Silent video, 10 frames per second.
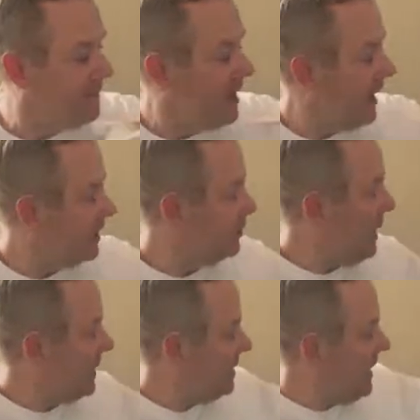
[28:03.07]

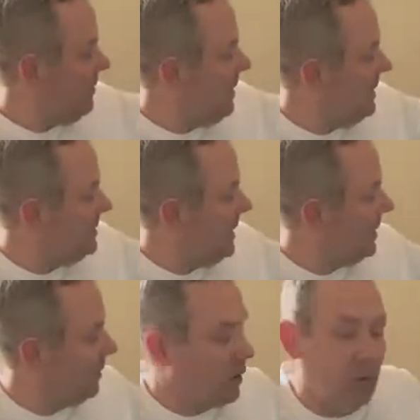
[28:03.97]
expect that it might take
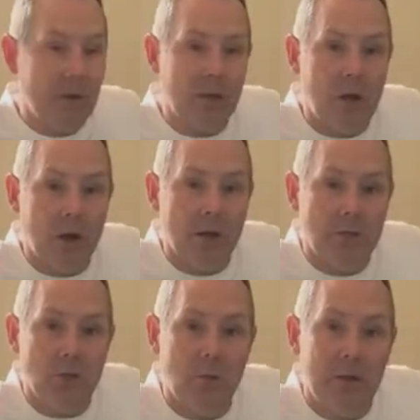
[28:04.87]
a little bit longer
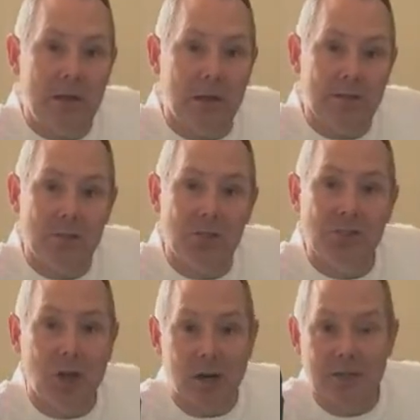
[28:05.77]
too, because there's
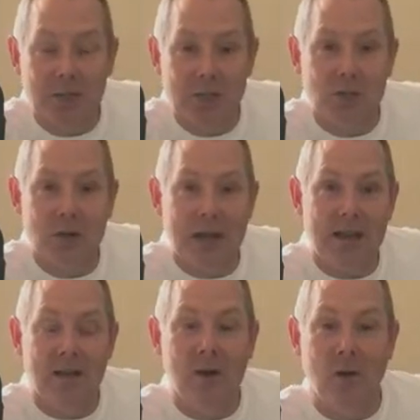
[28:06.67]
scar tissue that
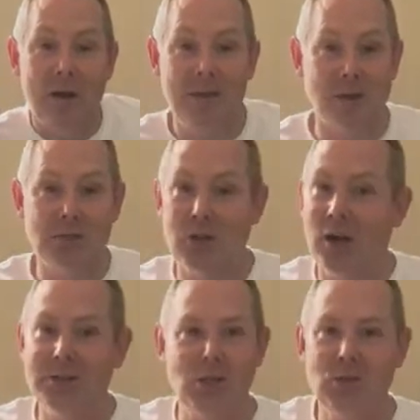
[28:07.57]
can go in there.
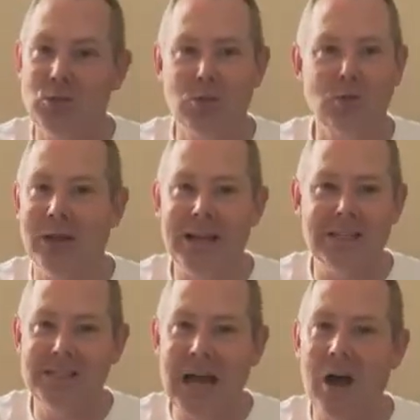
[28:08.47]
Scar tissue
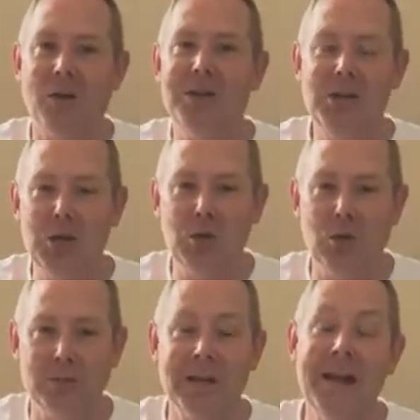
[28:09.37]
lays down
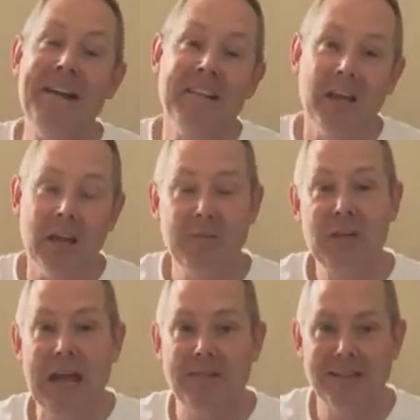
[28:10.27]
huge. And if
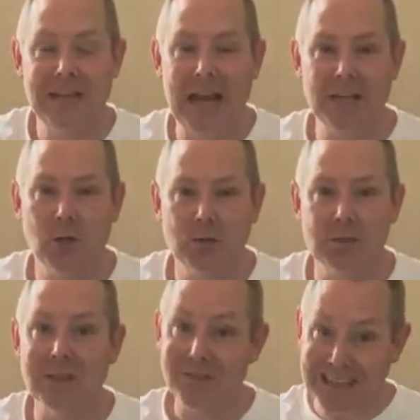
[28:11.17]
you have a
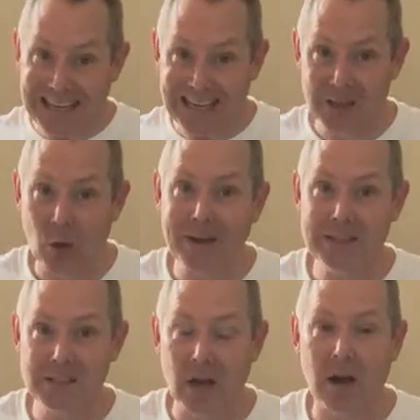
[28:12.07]
diagnosis of keloid
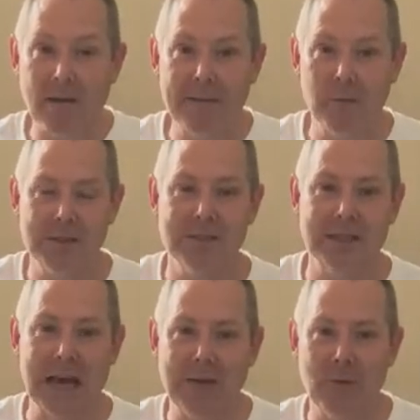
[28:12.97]
scarring, which is
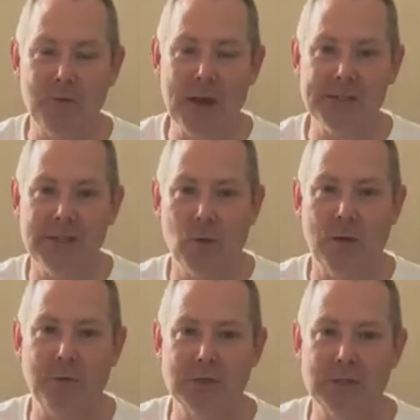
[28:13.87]
kind of a fancy
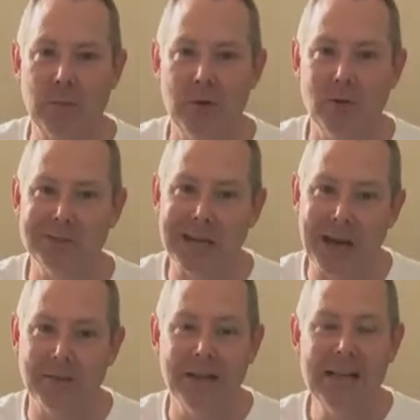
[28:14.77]
word for someone who's kind
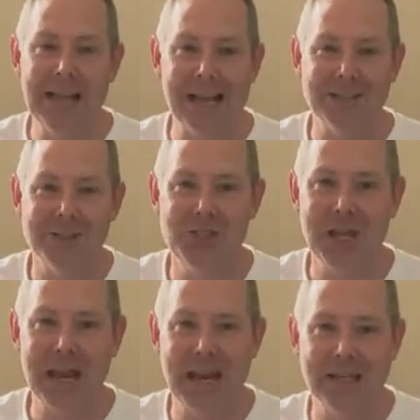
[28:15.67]
of has a
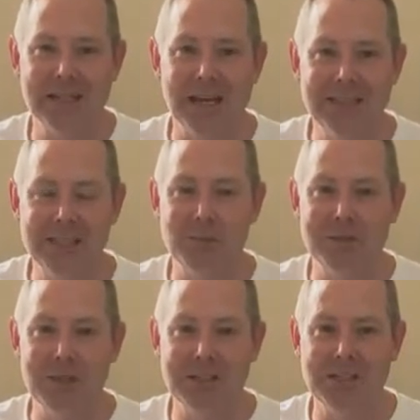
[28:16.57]
genetic
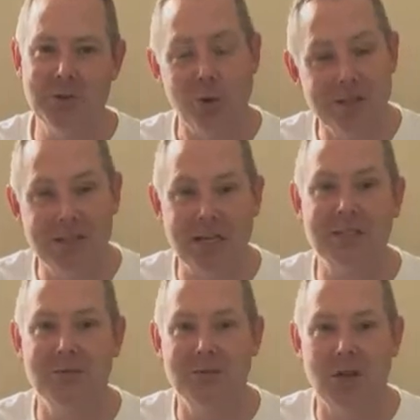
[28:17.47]
disposition to
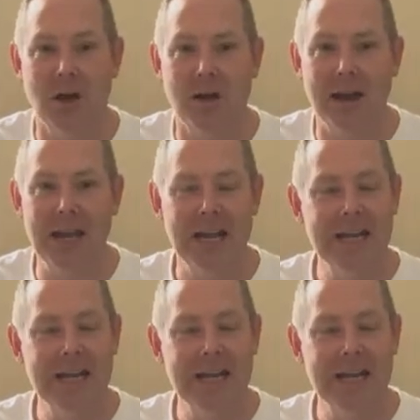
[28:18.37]
excessive scarring,